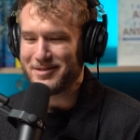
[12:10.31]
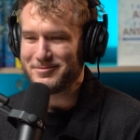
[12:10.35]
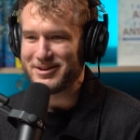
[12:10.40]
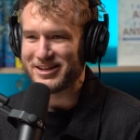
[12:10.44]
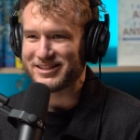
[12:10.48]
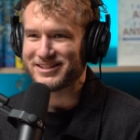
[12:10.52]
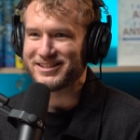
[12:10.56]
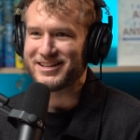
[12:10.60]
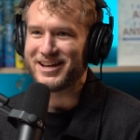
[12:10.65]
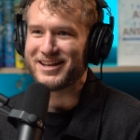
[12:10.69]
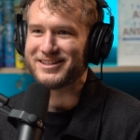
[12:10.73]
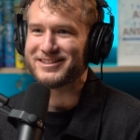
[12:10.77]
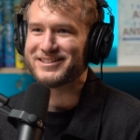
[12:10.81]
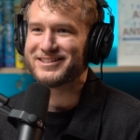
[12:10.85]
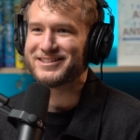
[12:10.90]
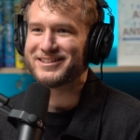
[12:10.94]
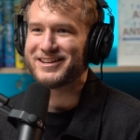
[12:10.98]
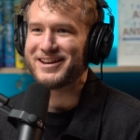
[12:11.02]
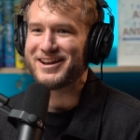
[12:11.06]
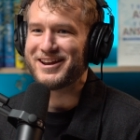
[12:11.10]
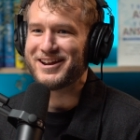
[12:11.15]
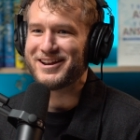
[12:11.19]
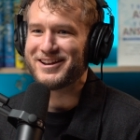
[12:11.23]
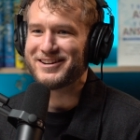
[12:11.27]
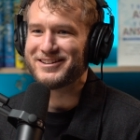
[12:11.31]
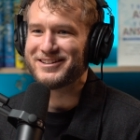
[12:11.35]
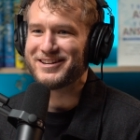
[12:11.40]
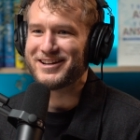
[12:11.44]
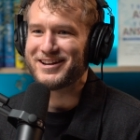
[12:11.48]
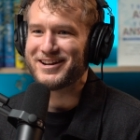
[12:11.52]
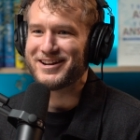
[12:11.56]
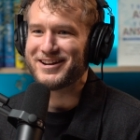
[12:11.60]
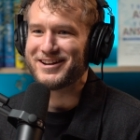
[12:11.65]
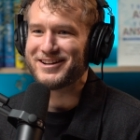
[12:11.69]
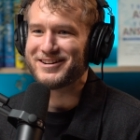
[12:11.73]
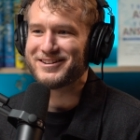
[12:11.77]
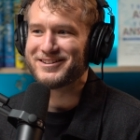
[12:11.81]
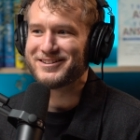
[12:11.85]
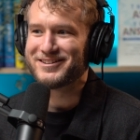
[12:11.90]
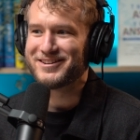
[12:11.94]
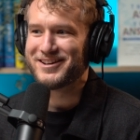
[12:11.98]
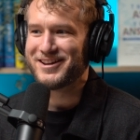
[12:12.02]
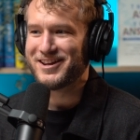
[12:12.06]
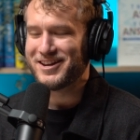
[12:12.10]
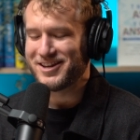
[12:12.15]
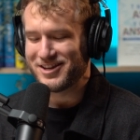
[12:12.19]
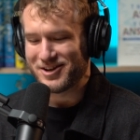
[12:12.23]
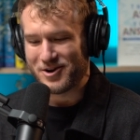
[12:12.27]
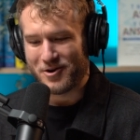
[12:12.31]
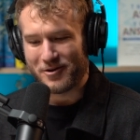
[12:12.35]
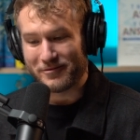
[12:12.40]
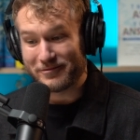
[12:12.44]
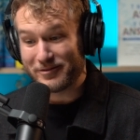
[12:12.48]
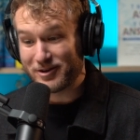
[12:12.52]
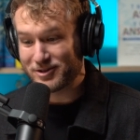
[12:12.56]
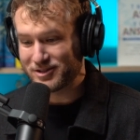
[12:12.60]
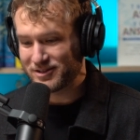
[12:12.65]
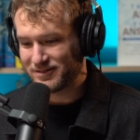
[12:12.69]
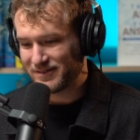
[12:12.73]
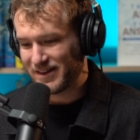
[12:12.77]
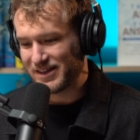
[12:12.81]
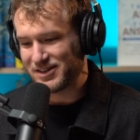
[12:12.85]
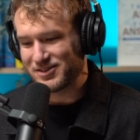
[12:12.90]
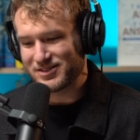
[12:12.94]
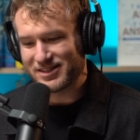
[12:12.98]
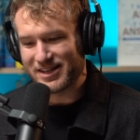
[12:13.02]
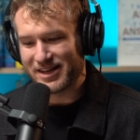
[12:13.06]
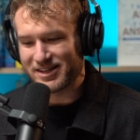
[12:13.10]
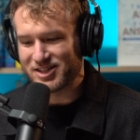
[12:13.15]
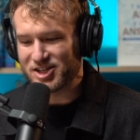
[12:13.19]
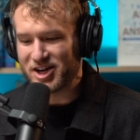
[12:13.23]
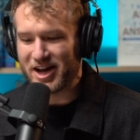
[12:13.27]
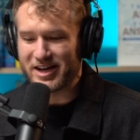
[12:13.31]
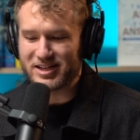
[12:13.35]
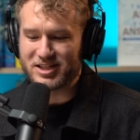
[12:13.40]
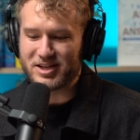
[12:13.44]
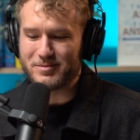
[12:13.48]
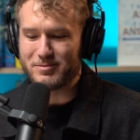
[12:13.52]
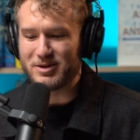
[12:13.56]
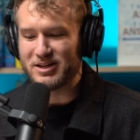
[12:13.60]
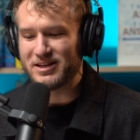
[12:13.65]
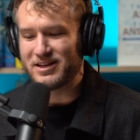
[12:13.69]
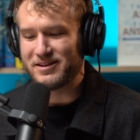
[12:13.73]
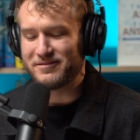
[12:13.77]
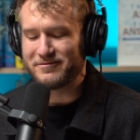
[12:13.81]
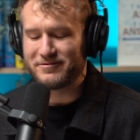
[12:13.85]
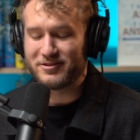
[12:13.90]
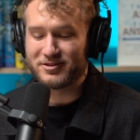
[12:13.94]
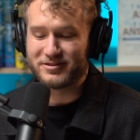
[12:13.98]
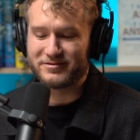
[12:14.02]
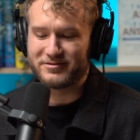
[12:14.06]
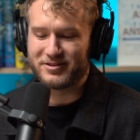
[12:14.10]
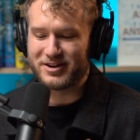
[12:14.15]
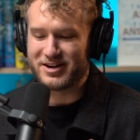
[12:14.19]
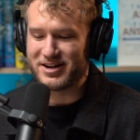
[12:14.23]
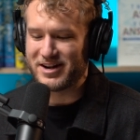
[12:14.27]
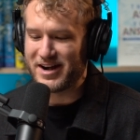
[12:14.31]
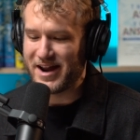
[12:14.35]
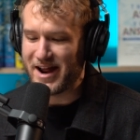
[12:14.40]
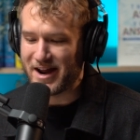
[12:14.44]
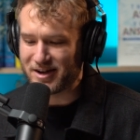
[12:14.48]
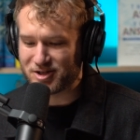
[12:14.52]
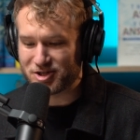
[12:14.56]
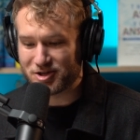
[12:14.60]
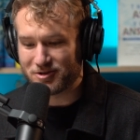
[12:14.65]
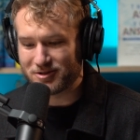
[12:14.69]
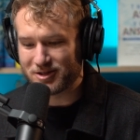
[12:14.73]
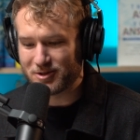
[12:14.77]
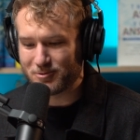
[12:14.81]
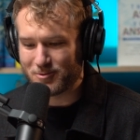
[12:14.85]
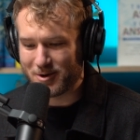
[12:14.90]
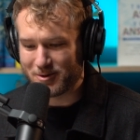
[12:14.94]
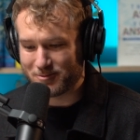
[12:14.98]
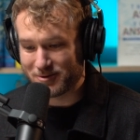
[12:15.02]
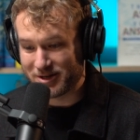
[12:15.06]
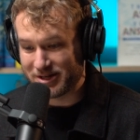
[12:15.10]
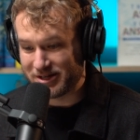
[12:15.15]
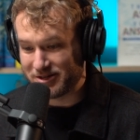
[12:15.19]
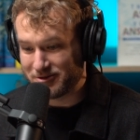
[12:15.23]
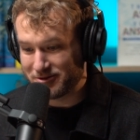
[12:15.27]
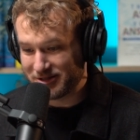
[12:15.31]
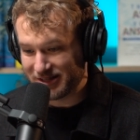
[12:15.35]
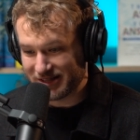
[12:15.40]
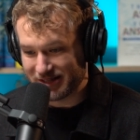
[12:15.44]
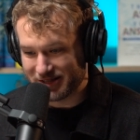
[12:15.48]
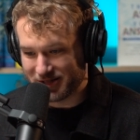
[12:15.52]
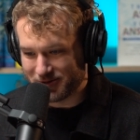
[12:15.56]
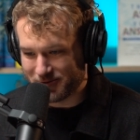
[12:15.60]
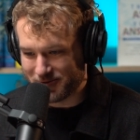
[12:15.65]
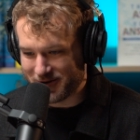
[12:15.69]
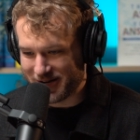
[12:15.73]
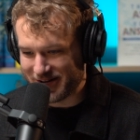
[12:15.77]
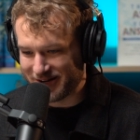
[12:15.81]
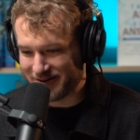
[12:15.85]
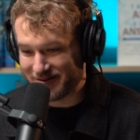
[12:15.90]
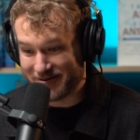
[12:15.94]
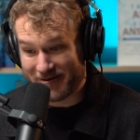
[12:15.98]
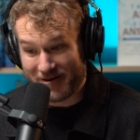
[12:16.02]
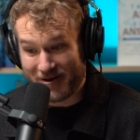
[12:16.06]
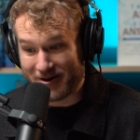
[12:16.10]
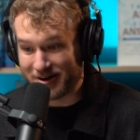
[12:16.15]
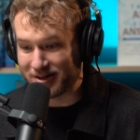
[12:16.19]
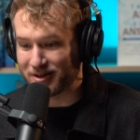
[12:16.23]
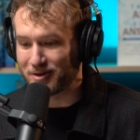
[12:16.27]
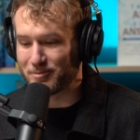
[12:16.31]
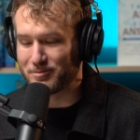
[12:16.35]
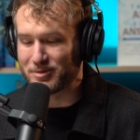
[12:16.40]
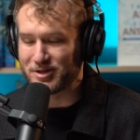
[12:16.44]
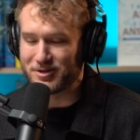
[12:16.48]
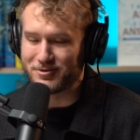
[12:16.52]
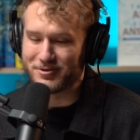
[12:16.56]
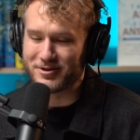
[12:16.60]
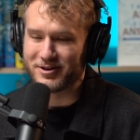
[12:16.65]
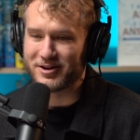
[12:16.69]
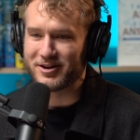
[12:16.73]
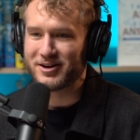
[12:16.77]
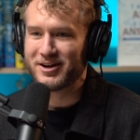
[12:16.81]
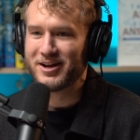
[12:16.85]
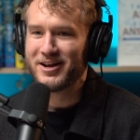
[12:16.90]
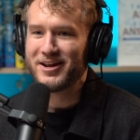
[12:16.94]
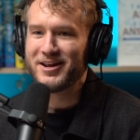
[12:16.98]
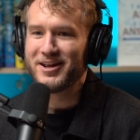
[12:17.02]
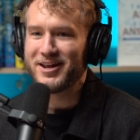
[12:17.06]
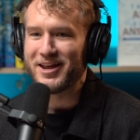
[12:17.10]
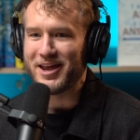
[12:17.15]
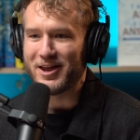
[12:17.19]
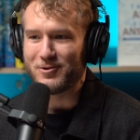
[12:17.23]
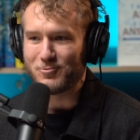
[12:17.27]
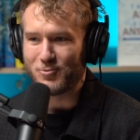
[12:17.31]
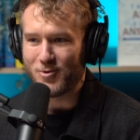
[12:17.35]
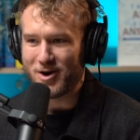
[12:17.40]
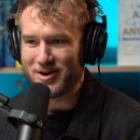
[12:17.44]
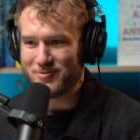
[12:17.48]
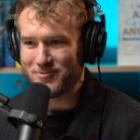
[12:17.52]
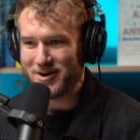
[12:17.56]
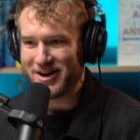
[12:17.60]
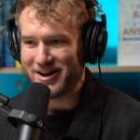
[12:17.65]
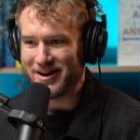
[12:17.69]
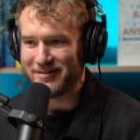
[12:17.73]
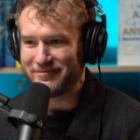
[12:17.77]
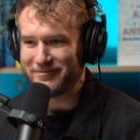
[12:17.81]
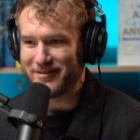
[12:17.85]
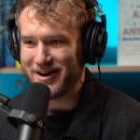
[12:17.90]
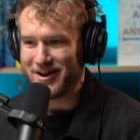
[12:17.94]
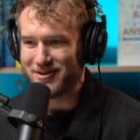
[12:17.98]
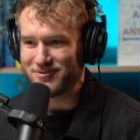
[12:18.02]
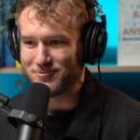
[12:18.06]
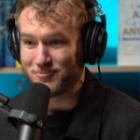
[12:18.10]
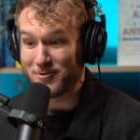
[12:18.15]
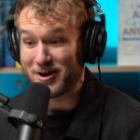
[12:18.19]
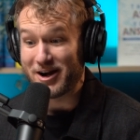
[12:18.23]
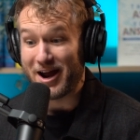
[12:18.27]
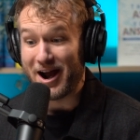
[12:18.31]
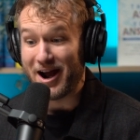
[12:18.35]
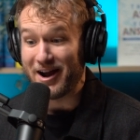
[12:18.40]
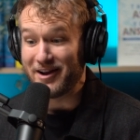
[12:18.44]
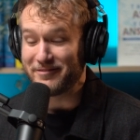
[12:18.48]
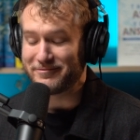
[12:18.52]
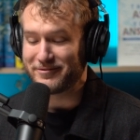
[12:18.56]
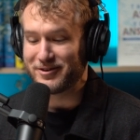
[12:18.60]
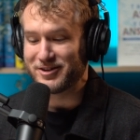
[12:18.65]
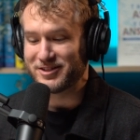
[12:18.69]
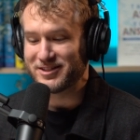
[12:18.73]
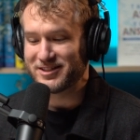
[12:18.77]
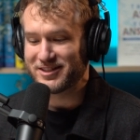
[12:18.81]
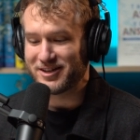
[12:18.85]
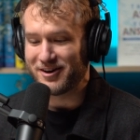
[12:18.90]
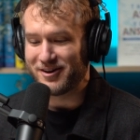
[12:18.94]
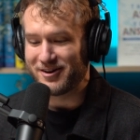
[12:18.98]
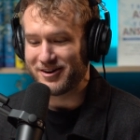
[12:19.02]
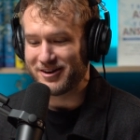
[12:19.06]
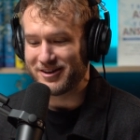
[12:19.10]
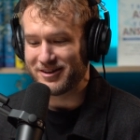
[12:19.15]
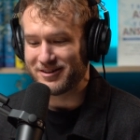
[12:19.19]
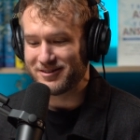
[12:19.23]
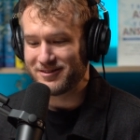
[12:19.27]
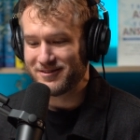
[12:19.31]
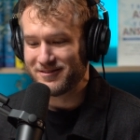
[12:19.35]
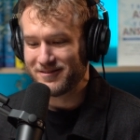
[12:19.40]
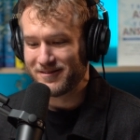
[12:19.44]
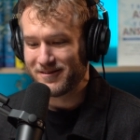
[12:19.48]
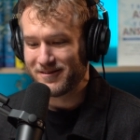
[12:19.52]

that makes sense. And, uh, you know, it feels like you said, Chat GPT feels very natural to what we're used to doing on a computer. And one way I found when I first started,